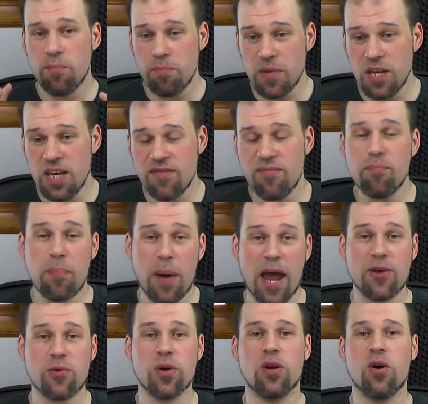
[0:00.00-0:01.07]
even
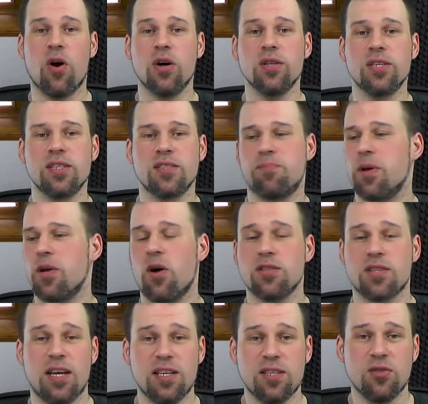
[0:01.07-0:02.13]
bad recordings,
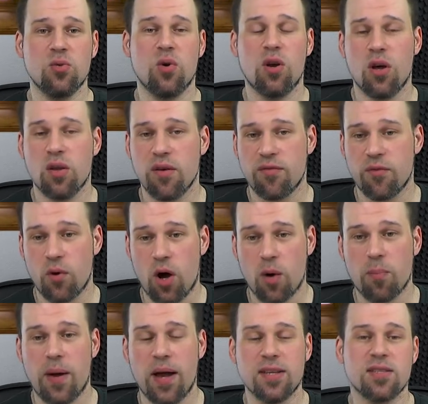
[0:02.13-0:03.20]
because I listen to a lot of
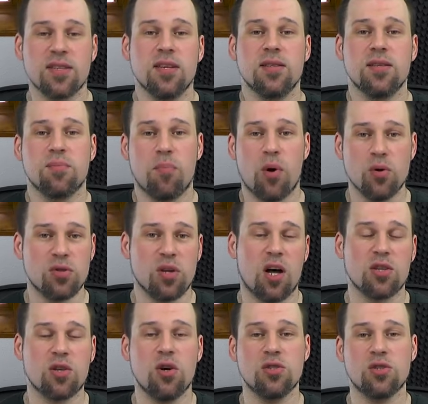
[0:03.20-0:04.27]
rock bands and
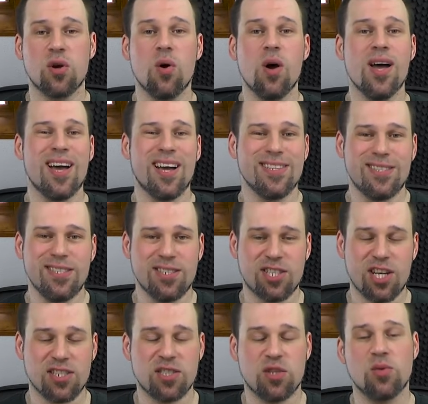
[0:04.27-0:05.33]
post-hardcore and so, and these
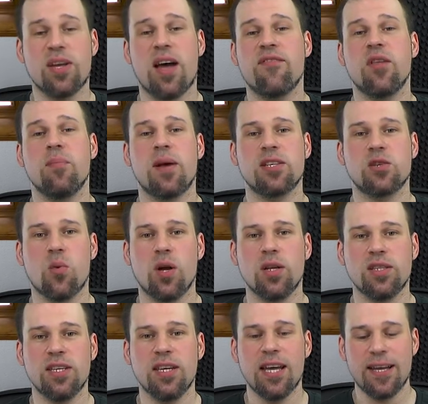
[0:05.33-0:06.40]
just don't have the best
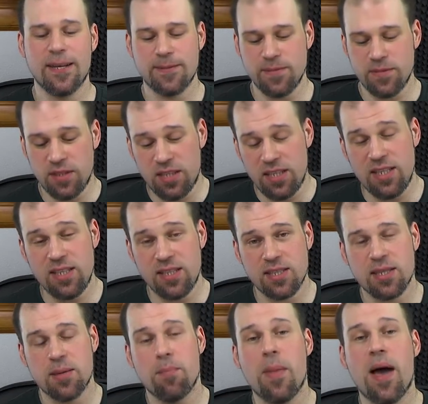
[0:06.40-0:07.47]
quality,
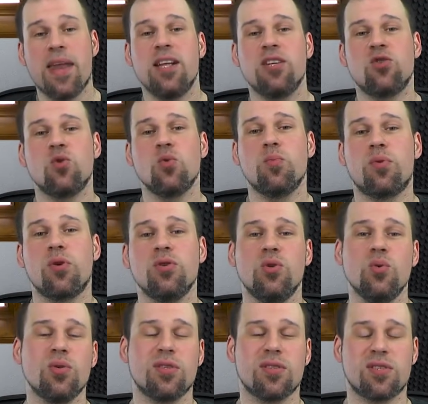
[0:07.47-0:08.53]
these manage to produce a